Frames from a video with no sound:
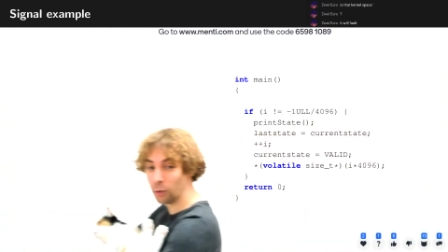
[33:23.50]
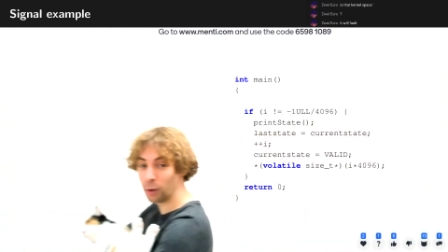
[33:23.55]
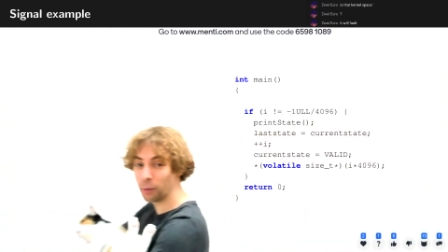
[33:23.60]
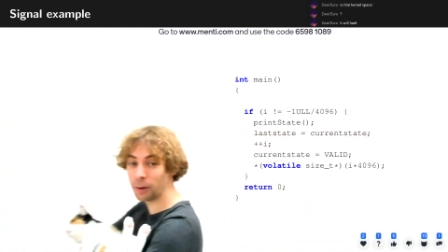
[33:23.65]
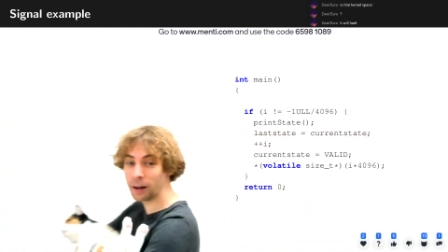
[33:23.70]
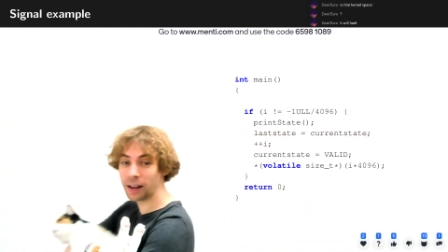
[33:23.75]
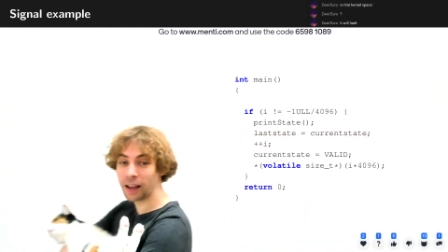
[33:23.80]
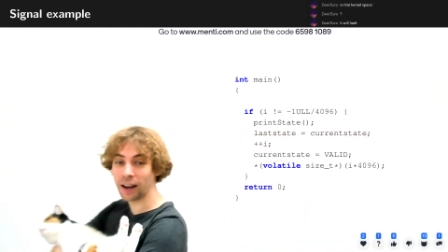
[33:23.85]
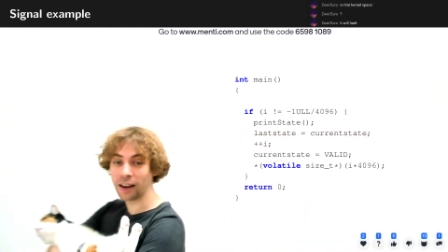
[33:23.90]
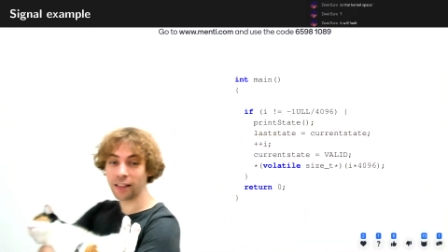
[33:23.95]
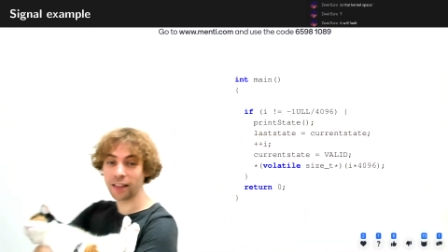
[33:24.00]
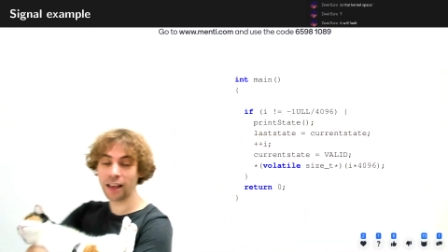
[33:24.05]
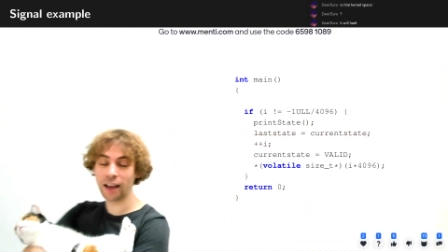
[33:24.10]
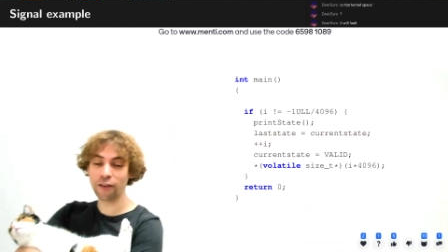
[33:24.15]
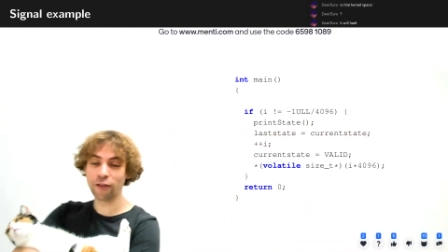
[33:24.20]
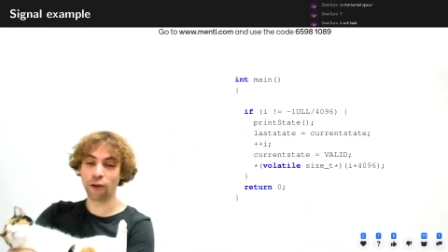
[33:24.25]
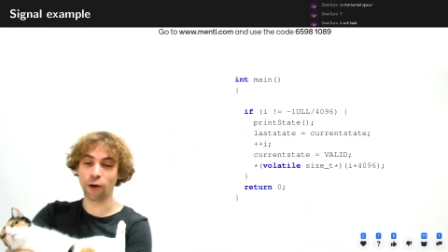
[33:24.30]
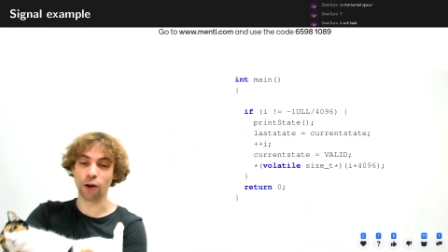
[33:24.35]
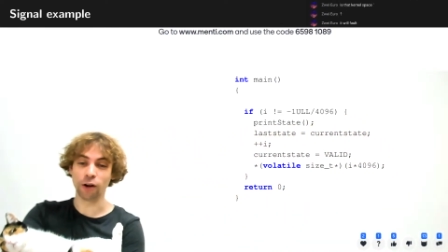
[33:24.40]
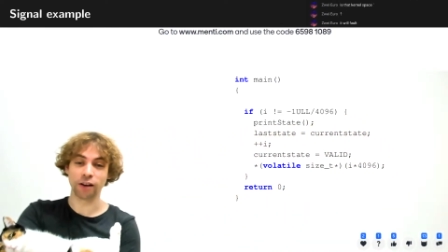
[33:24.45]
We will get a
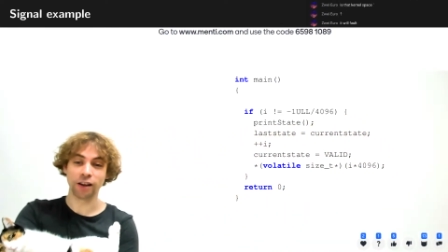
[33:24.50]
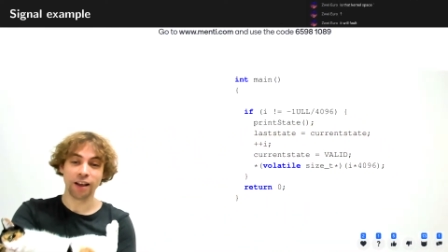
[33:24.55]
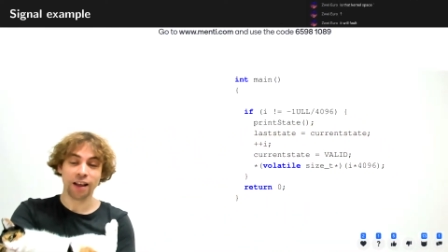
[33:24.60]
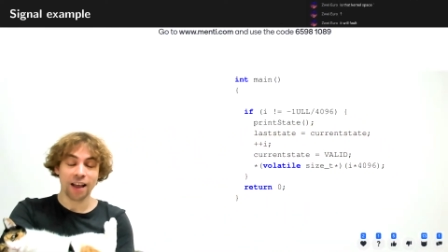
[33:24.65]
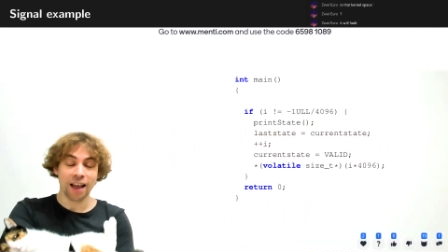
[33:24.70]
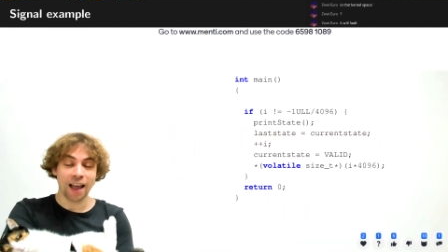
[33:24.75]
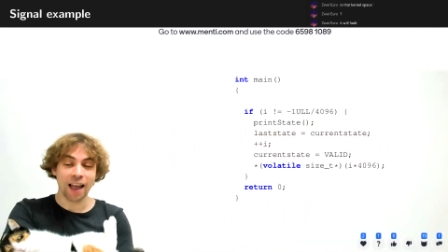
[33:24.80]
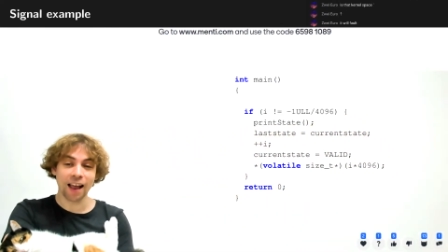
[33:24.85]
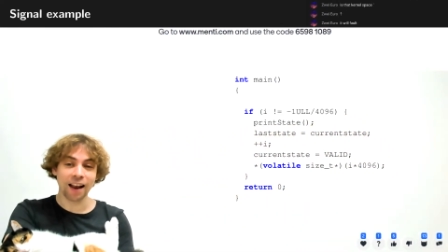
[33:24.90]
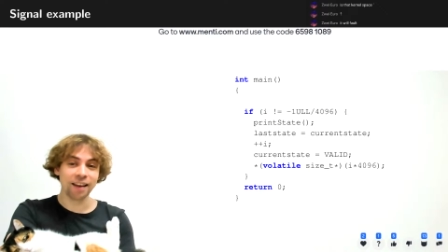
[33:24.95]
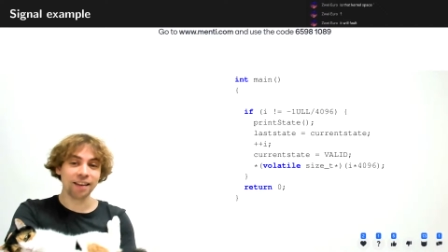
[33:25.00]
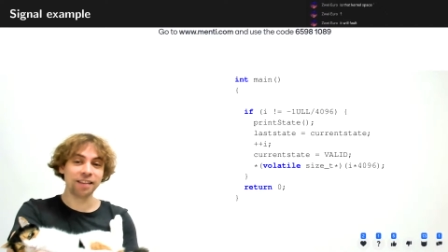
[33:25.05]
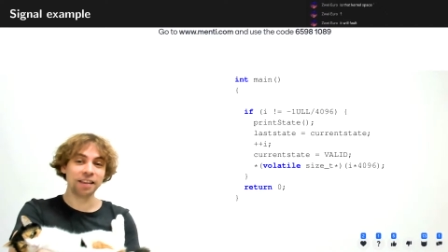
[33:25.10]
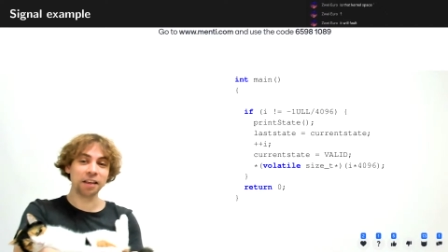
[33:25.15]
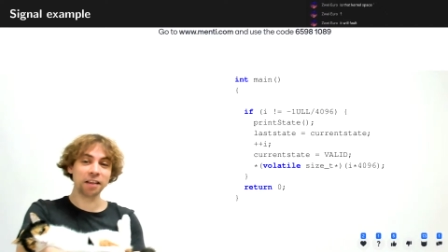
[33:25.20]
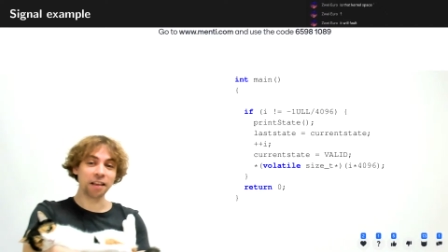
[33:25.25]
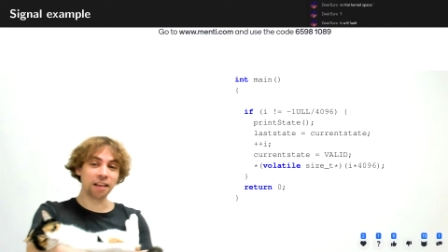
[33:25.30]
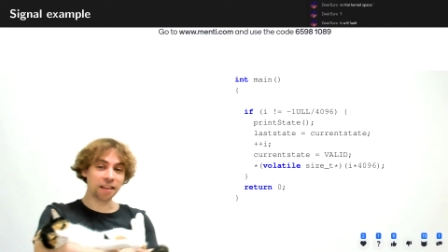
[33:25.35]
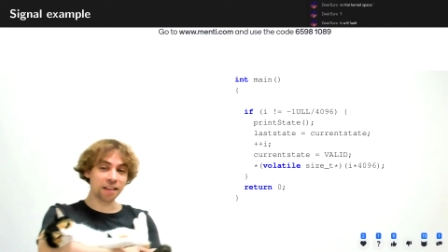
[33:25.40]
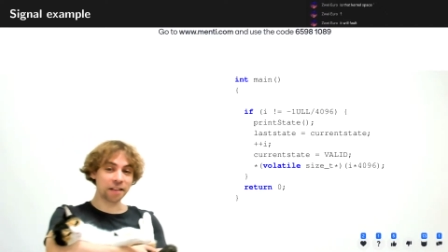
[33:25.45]
seg fault. And
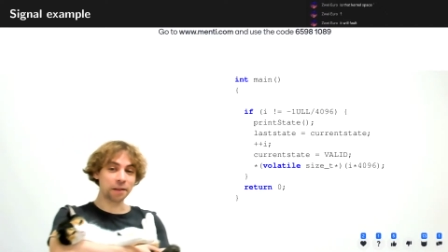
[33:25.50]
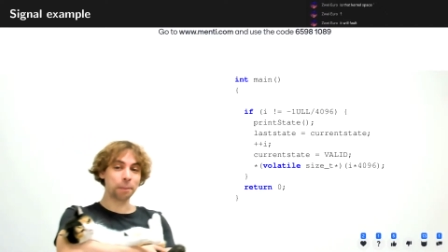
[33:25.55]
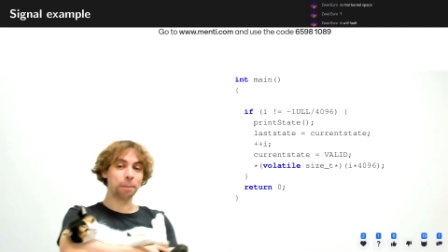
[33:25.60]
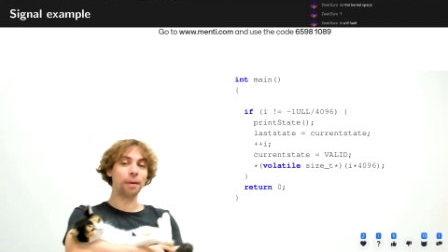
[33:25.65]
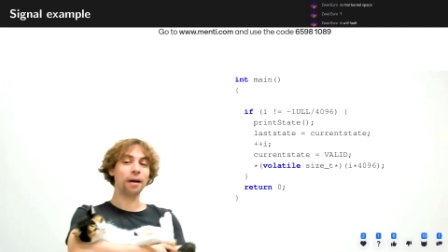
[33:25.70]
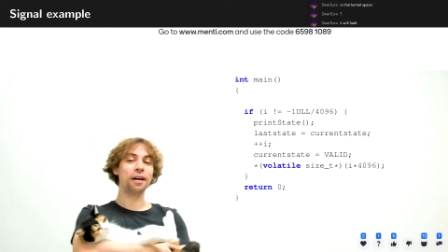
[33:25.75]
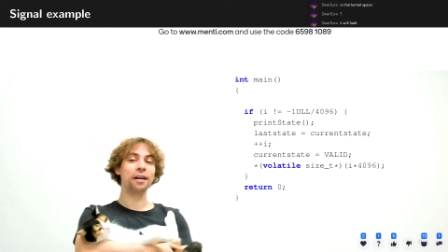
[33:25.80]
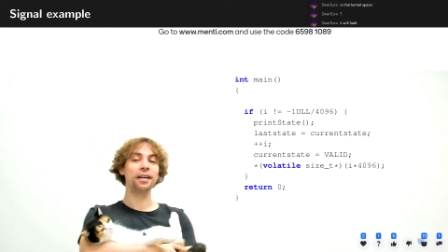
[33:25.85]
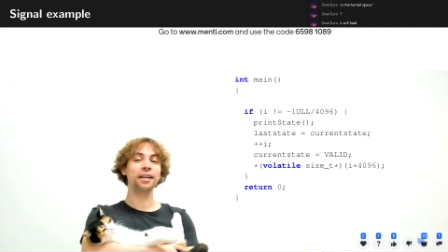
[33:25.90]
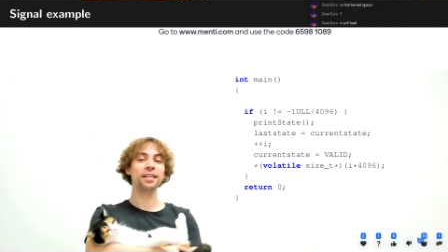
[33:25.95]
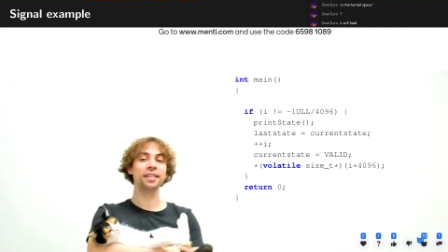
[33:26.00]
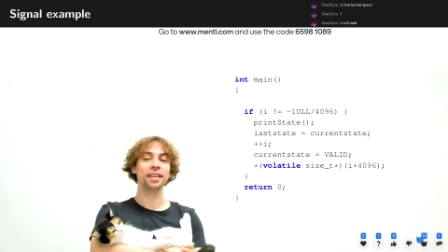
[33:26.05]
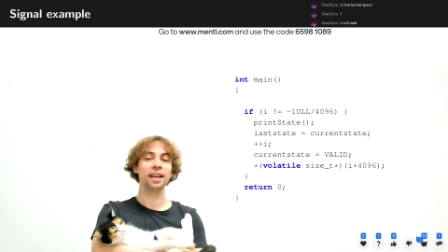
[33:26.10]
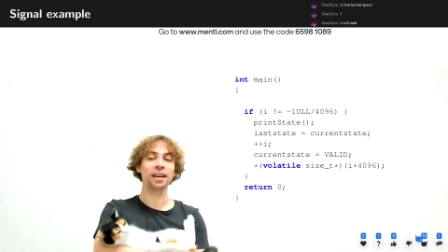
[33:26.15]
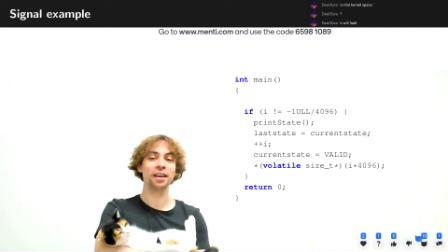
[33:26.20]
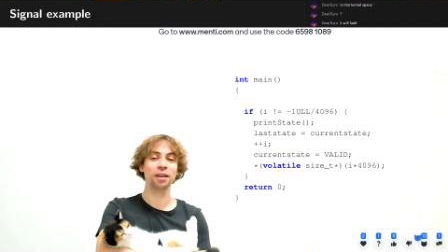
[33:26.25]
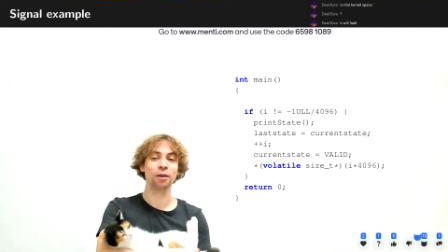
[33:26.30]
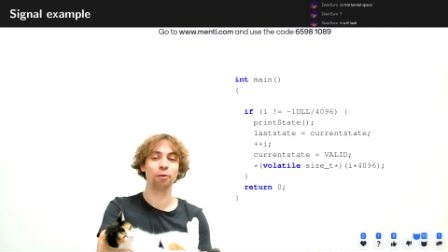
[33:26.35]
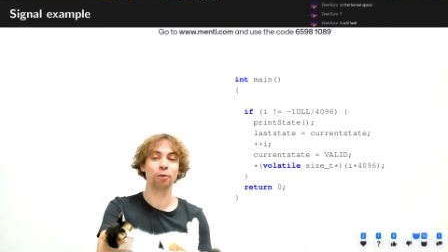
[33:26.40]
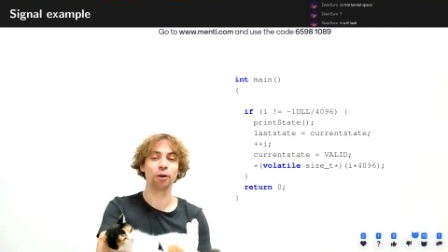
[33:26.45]
this is the part
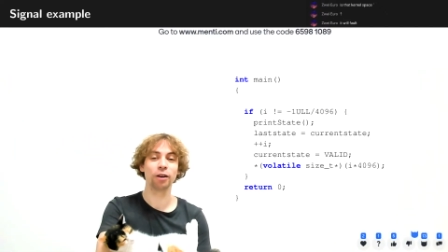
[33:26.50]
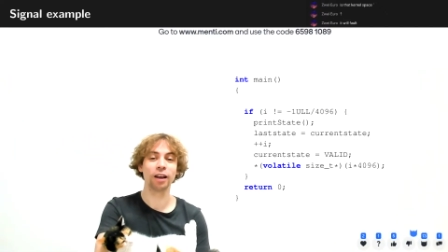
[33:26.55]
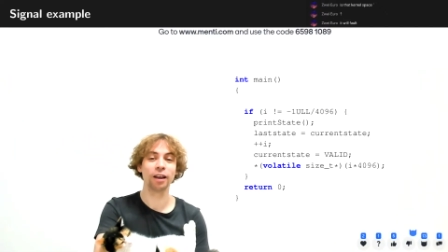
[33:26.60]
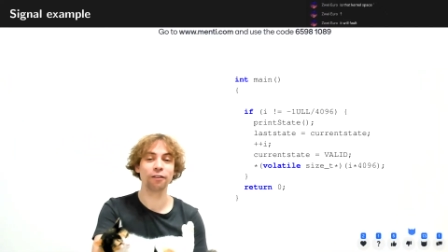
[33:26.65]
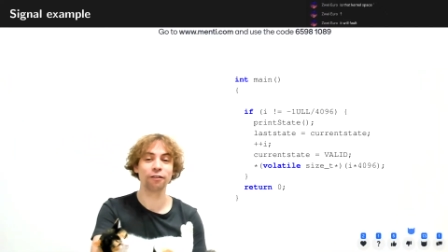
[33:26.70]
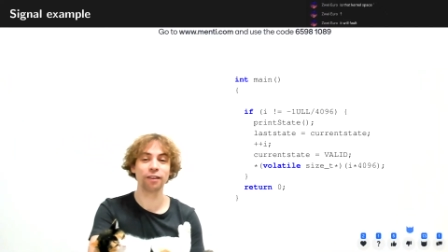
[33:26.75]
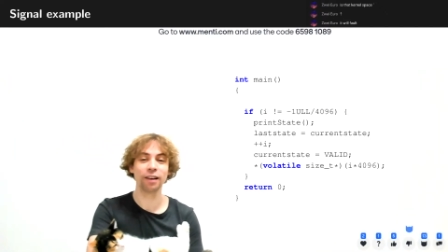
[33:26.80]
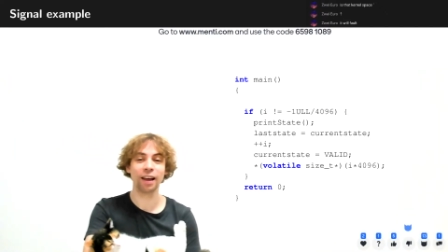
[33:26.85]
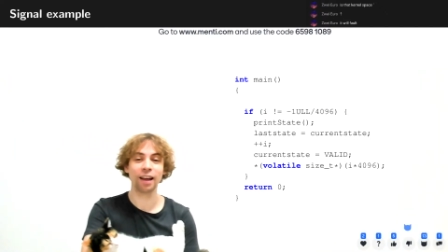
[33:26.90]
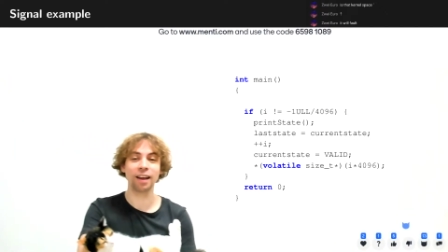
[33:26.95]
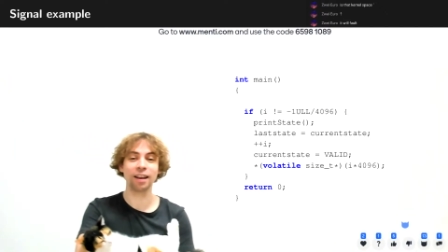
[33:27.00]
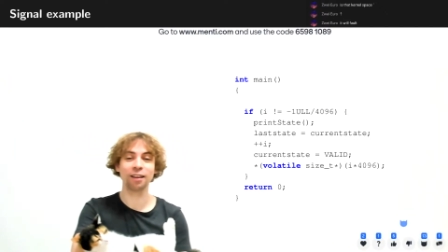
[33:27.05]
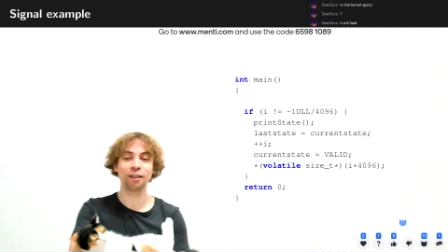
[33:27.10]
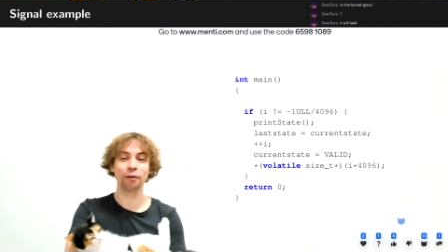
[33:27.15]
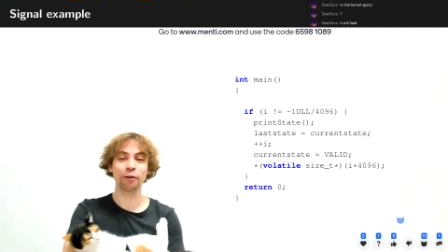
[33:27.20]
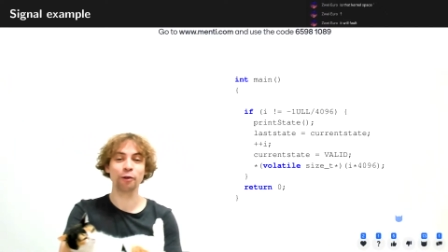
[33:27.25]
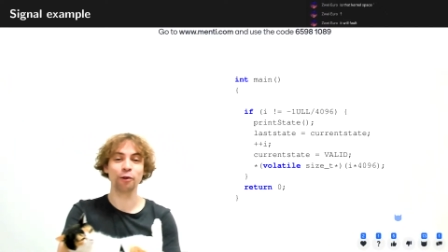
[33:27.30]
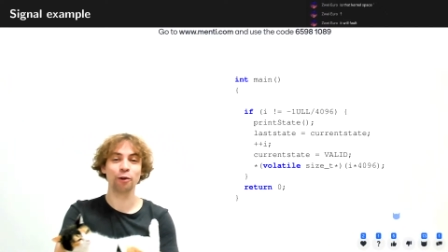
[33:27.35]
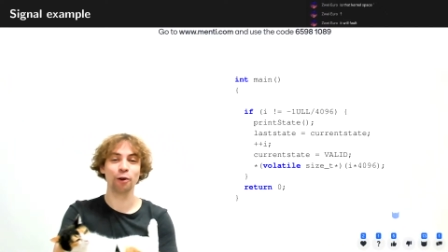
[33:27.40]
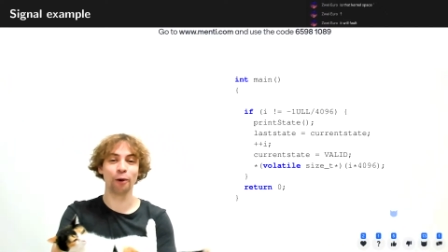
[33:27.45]
that you would have liked
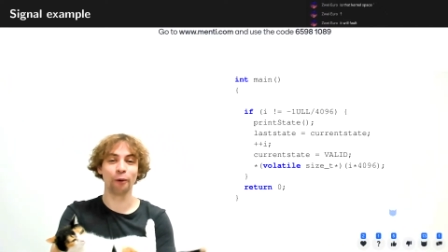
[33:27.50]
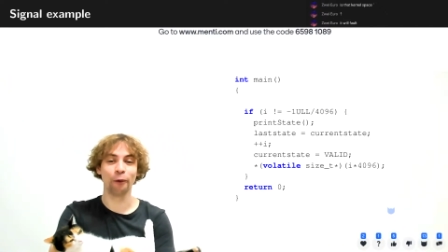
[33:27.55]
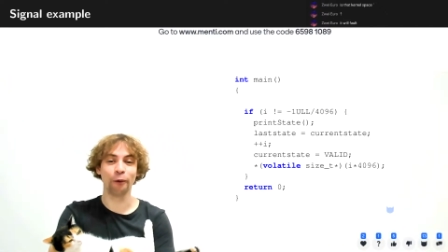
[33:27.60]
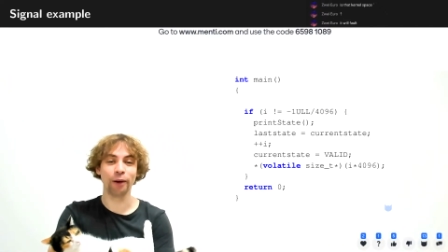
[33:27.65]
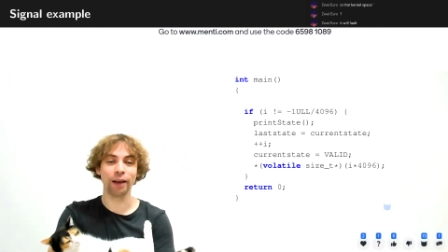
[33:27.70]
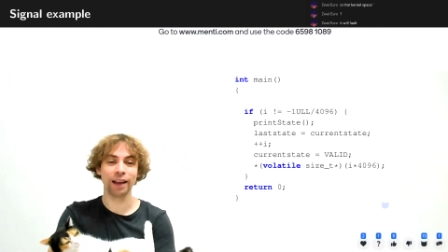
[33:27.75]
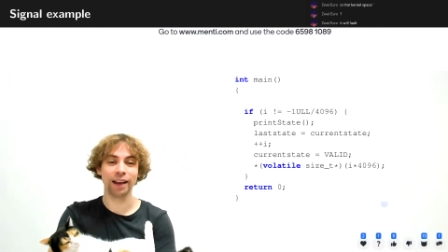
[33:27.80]
to know